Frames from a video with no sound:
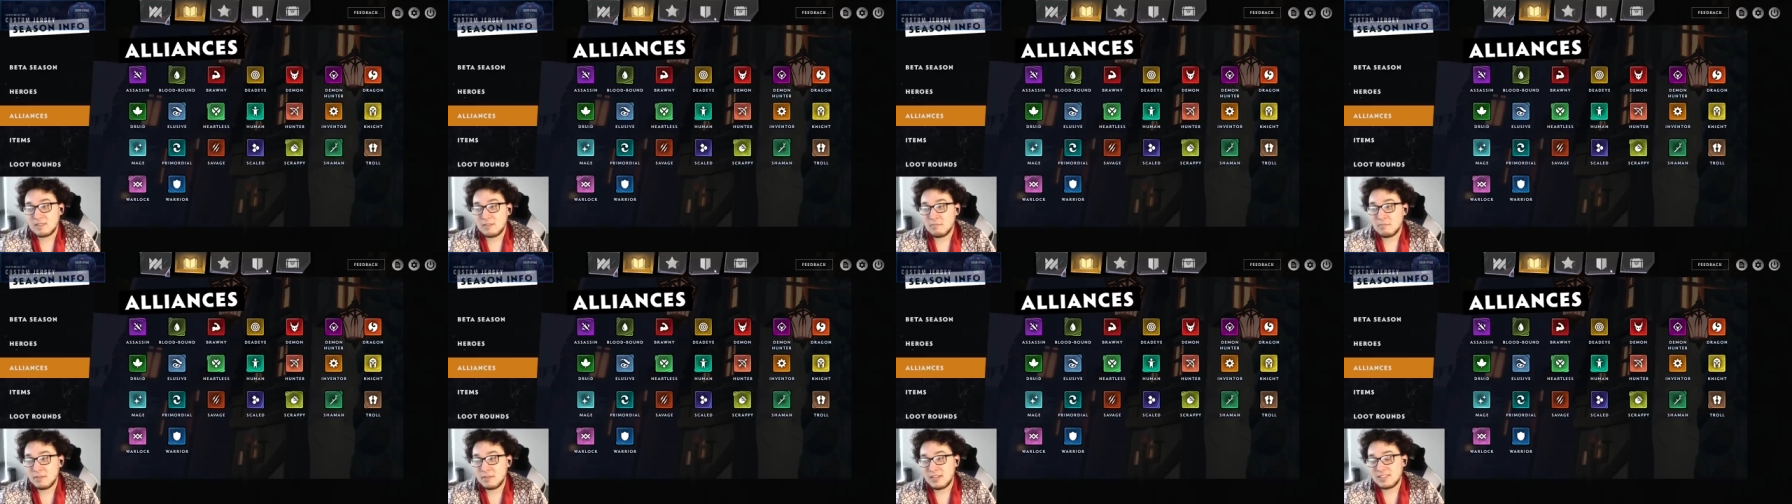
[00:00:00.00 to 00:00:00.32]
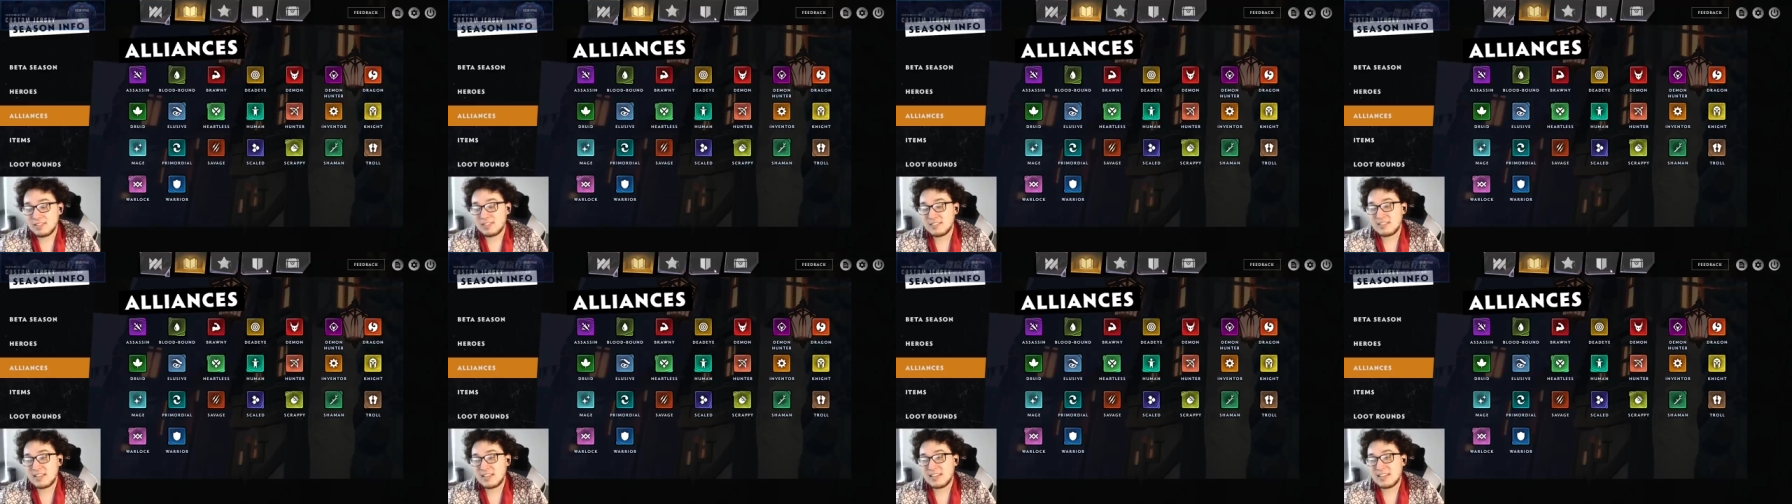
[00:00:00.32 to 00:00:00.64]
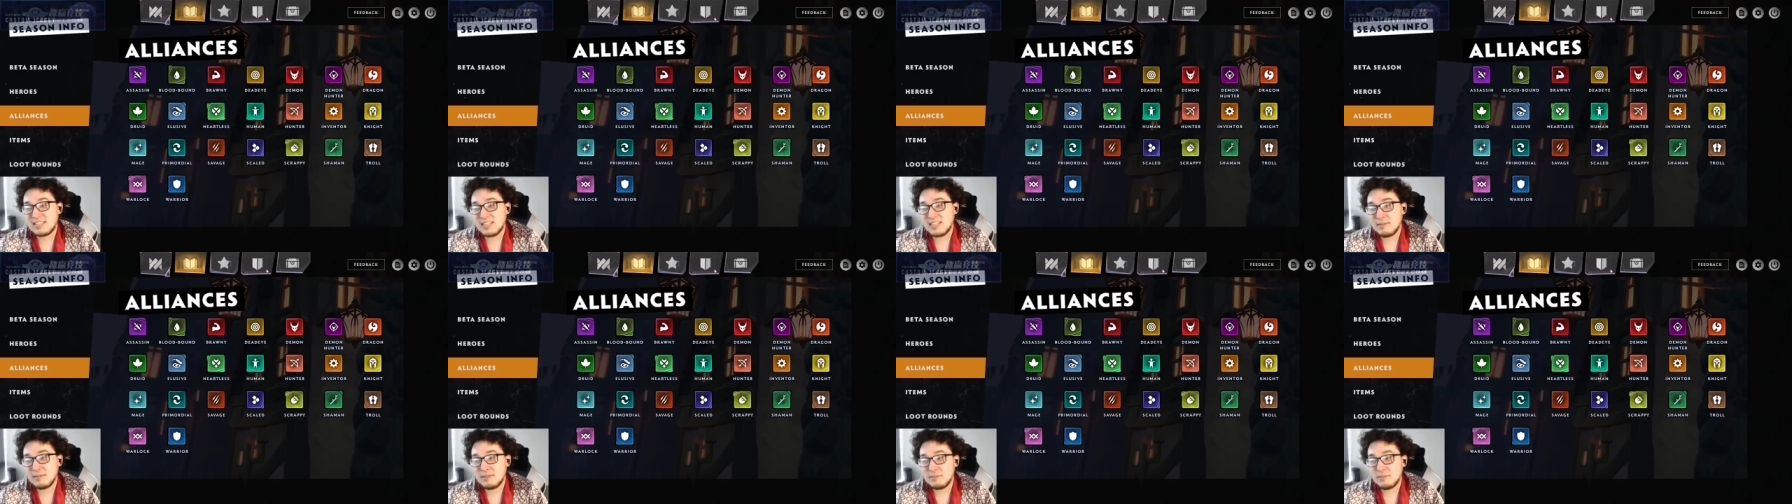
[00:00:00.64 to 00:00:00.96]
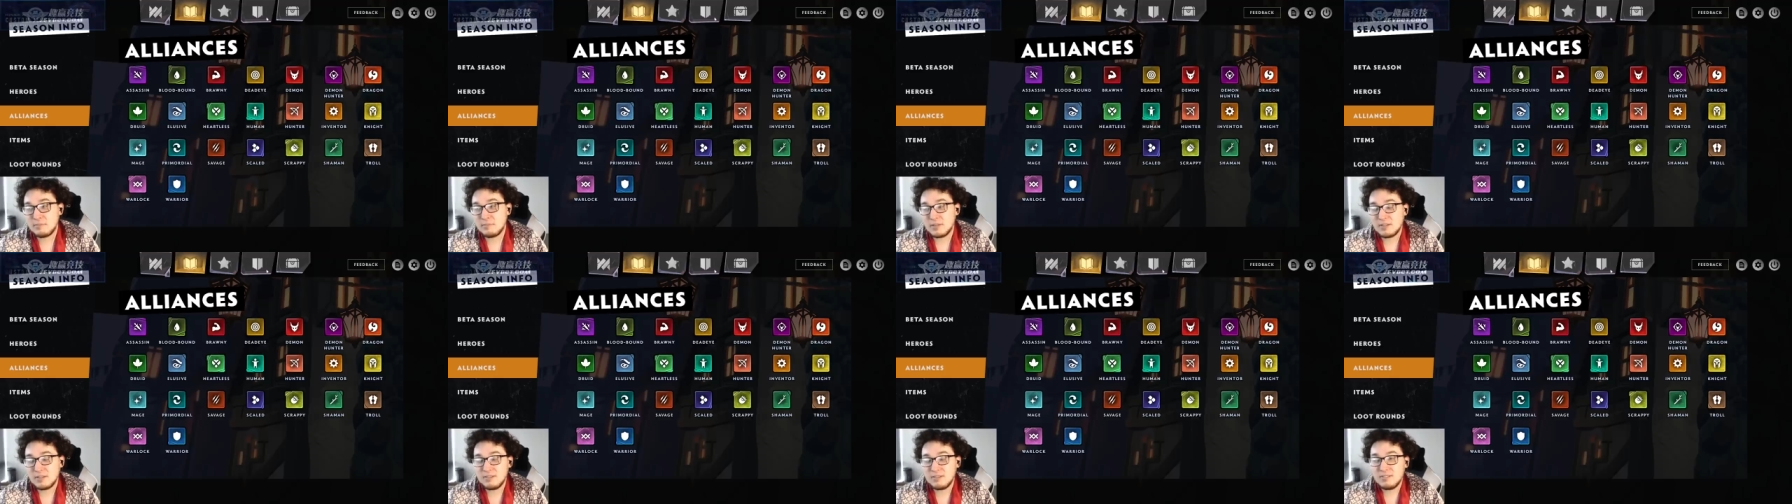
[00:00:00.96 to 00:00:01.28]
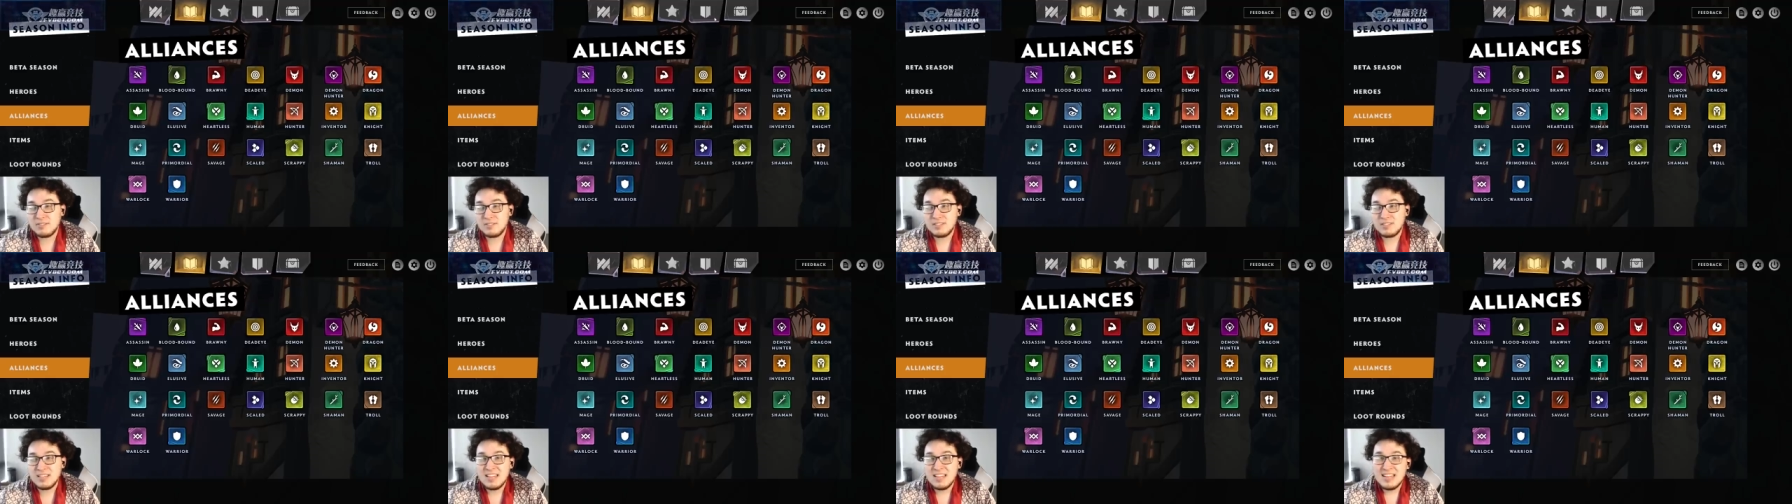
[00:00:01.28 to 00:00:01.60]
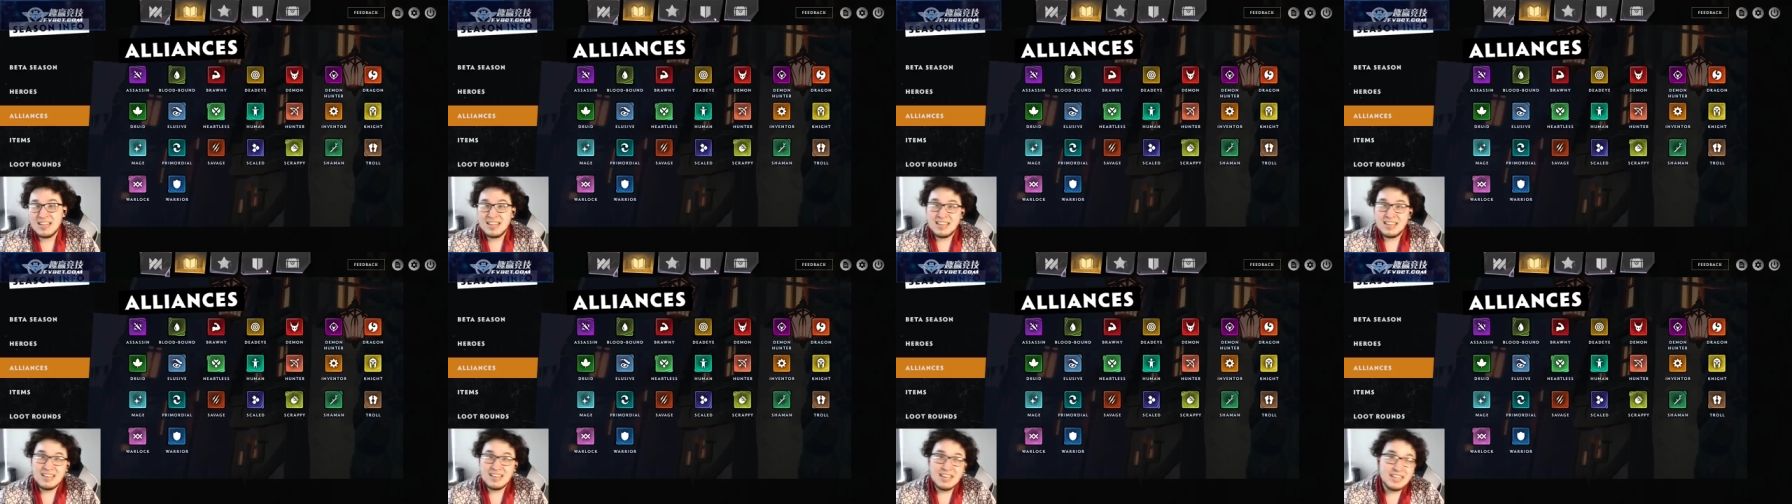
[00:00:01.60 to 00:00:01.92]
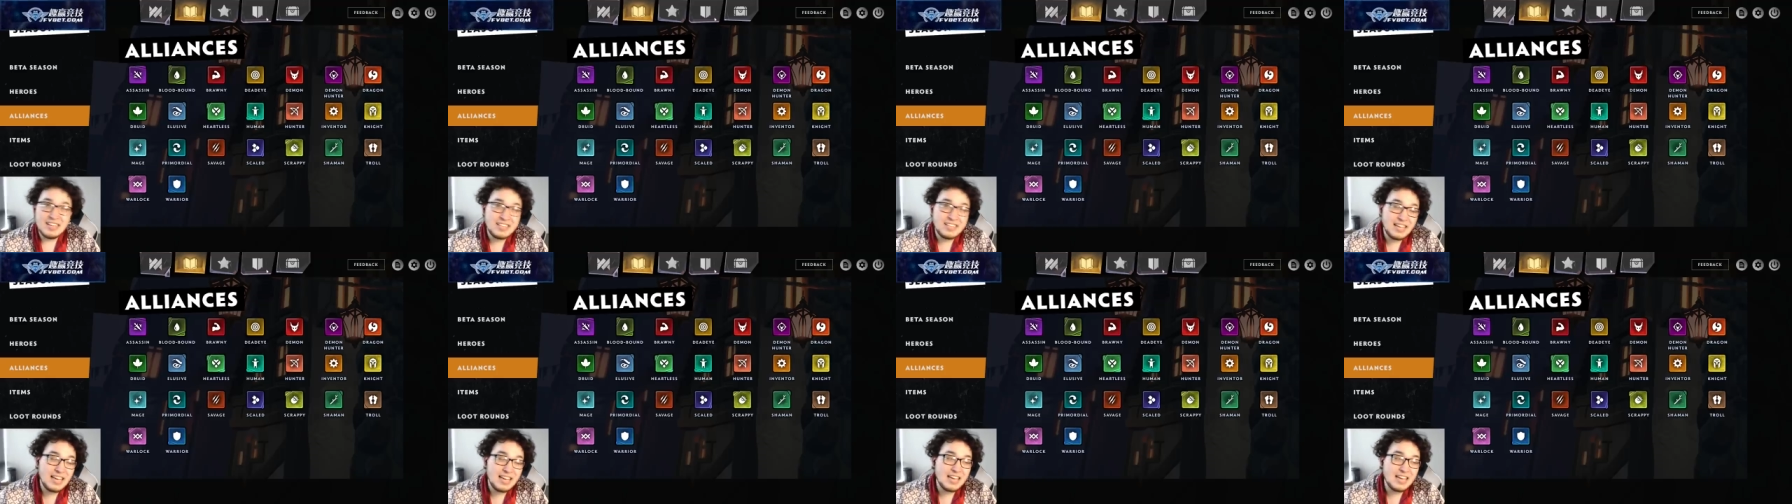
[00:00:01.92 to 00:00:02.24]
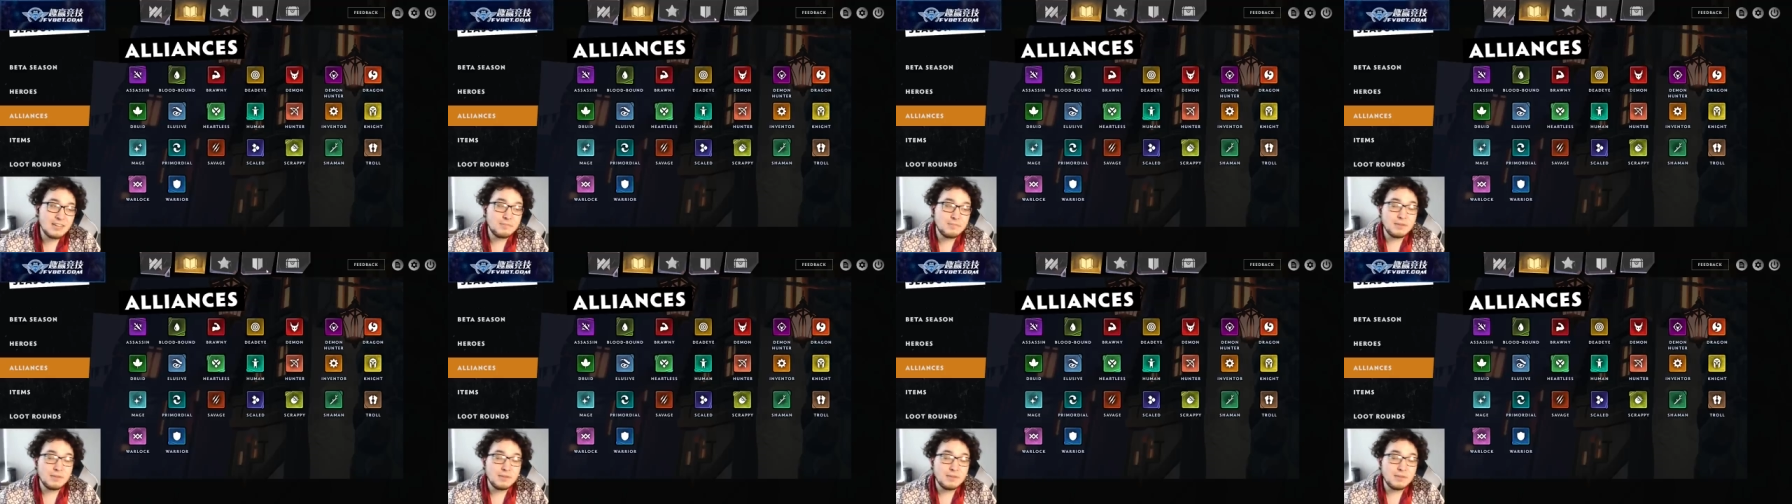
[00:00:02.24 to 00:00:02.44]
But his attack damage blows. It can,